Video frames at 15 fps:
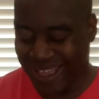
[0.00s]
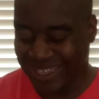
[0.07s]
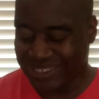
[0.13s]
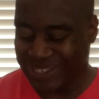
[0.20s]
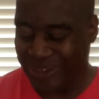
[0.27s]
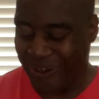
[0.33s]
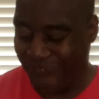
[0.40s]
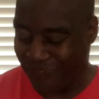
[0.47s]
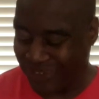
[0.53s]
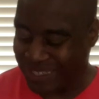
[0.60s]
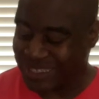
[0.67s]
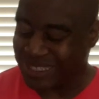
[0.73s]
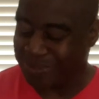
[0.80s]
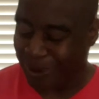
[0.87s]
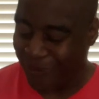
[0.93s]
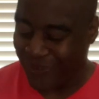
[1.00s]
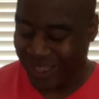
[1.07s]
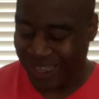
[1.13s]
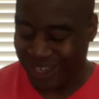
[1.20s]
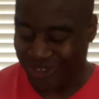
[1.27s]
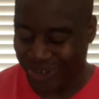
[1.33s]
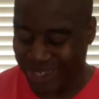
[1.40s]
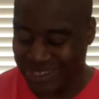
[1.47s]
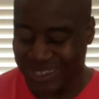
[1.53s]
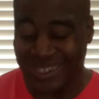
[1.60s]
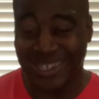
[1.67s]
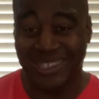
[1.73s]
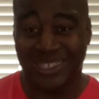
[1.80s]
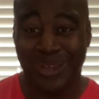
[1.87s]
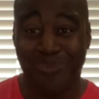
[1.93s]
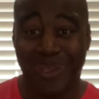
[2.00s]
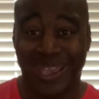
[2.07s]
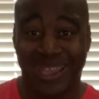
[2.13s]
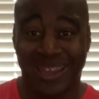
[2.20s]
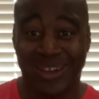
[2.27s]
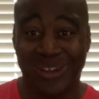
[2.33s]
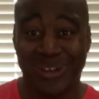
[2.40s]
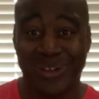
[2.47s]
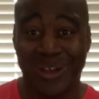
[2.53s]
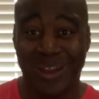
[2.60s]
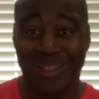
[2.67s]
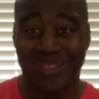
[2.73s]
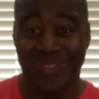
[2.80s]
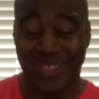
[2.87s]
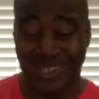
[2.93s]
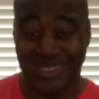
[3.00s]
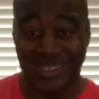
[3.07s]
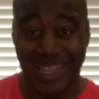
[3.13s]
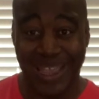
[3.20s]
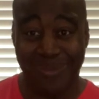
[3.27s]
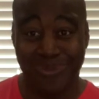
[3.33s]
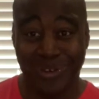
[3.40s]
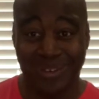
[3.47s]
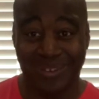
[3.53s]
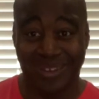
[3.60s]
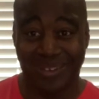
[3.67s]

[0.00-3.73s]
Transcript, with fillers: so if this is perfect hydration, it should be the same,